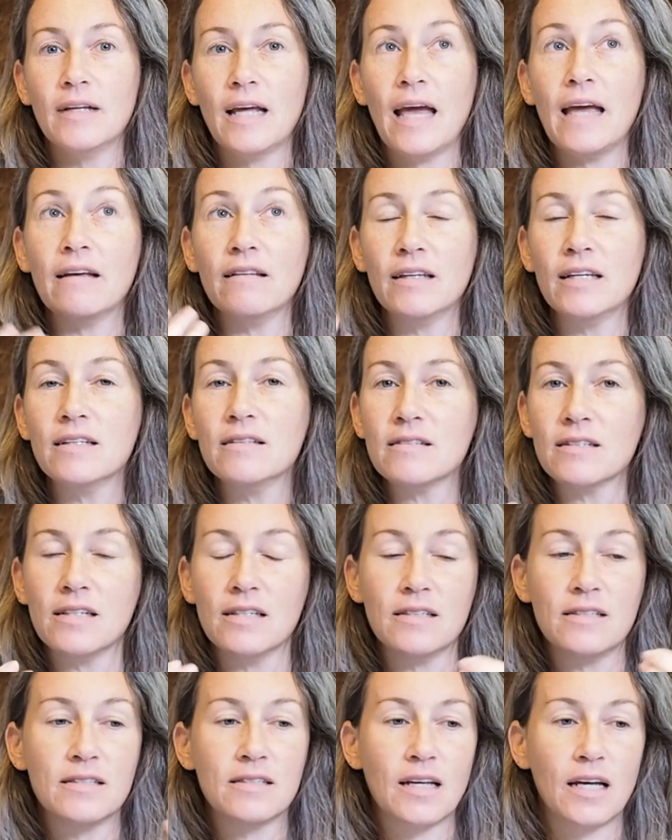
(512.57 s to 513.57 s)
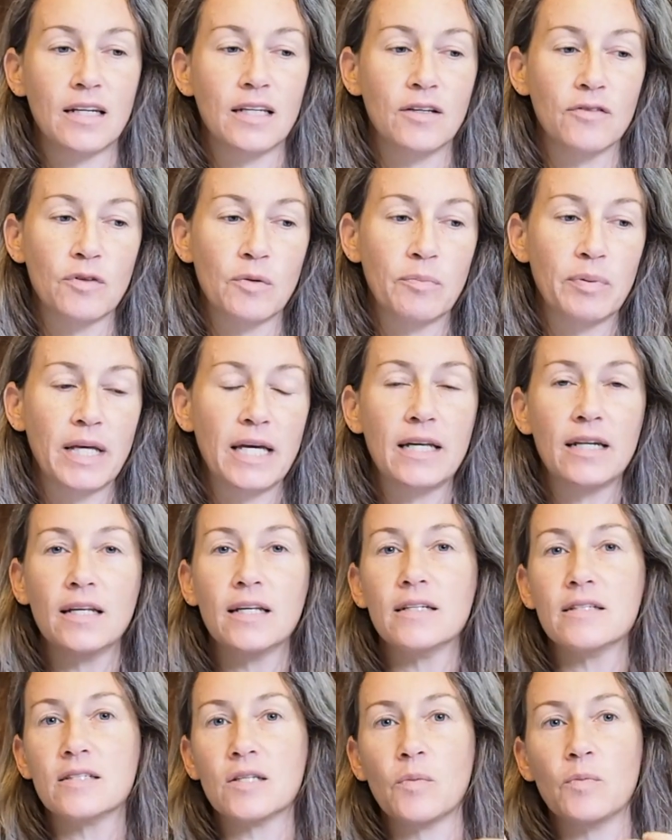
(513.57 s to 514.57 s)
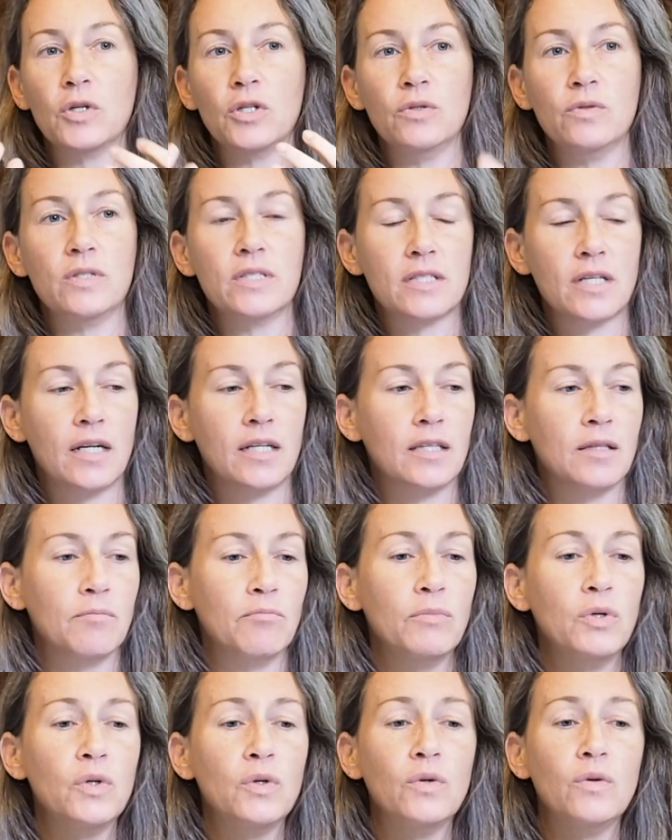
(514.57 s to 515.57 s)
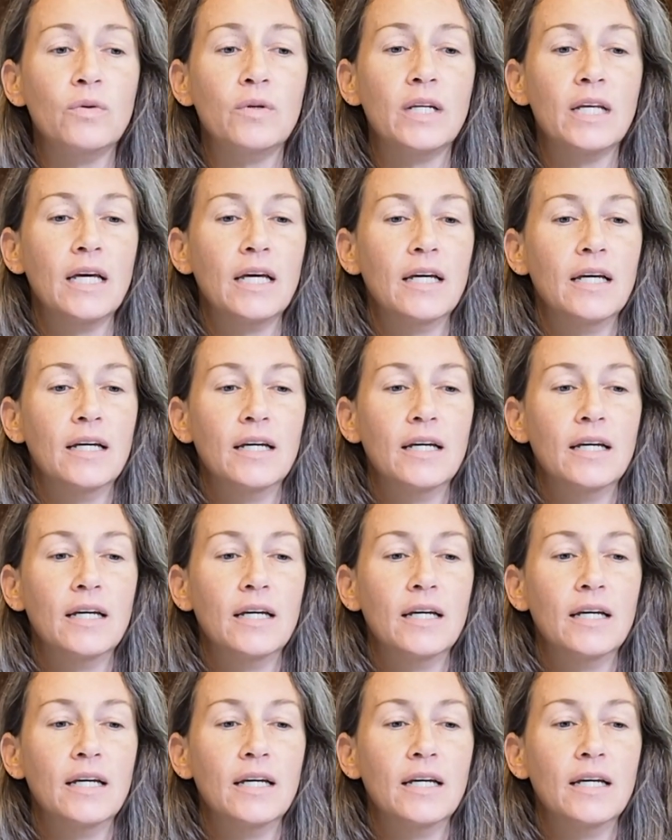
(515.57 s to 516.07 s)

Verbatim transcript: aliens and his study of the planet, someone who studied the moon.